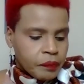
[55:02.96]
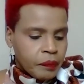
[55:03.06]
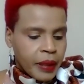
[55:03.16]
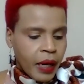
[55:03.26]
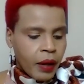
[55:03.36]

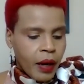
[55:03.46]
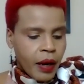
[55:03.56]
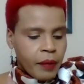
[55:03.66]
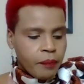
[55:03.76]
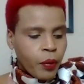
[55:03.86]
but
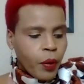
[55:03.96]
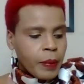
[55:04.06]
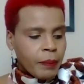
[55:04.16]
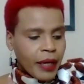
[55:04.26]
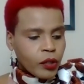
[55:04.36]
I
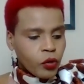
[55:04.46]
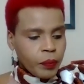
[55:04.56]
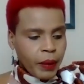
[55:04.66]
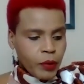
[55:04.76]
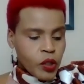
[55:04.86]
probably might not
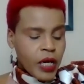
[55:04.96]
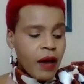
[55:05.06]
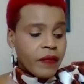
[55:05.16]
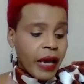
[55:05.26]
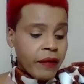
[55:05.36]
be able to
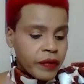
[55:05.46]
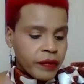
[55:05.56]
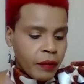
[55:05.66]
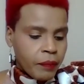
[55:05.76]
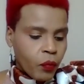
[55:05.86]
cover
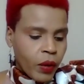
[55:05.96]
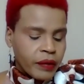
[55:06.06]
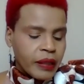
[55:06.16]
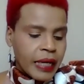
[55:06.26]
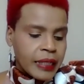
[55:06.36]
everything. But
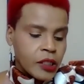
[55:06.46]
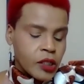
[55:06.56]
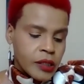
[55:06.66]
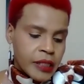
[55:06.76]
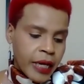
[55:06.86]
one thing I need
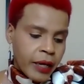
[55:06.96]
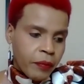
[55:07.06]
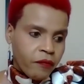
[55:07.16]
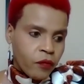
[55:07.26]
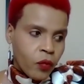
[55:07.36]
to say
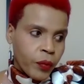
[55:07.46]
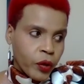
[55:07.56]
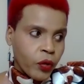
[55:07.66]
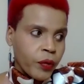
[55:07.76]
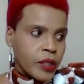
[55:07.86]
before we
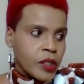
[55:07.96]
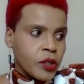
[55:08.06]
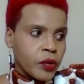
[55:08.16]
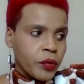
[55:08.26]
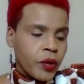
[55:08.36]
go
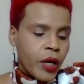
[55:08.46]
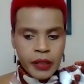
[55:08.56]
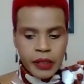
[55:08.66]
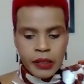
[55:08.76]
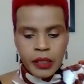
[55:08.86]
into
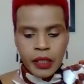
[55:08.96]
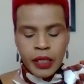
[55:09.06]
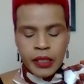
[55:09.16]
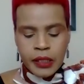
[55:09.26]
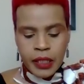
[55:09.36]
this
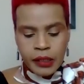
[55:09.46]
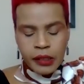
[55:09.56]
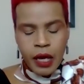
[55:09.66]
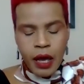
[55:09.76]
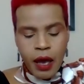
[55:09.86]
is that
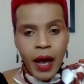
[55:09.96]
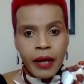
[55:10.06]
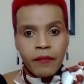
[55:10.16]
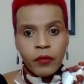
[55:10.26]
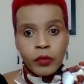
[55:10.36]

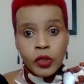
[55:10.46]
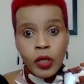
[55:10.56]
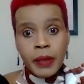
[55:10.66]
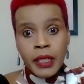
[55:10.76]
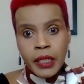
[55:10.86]
for
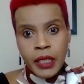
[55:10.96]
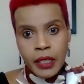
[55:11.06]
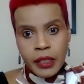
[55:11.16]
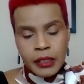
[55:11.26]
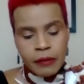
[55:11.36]
so many
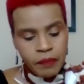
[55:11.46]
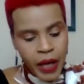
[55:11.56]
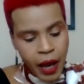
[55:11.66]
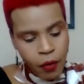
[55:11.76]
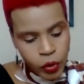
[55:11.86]
years,
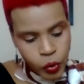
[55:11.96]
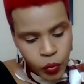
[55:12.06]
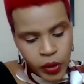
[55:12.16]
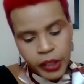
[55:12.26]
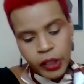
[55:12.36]
I was
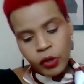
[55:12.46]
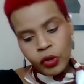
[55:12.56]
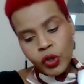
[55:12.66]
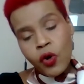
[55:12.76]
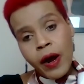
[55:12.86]
working
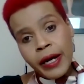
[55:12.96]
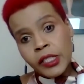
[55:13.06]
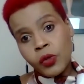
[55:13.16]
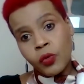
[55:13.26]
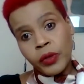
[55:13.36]
on trying
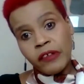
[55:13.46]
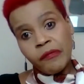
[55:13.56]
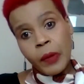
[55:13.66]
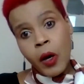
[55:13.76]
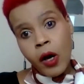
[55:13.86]
to weave
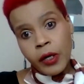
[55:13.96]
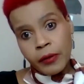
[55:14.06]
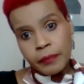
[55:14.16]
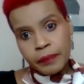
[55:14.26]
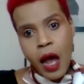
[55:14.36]
bark.
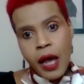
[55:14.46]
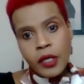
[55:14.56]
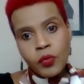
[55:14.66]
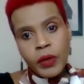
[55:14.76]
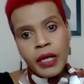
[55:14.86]

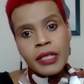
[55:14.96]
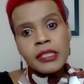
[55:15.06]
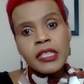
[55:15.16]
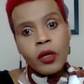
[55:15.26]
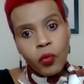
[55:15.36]
And when I
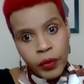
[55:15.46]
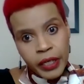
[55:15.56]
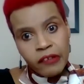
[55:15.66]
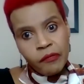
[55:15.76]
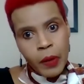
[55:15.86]
say
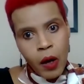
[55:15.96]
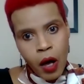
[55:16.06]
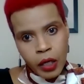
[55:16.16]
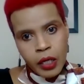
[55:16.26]
weave bark,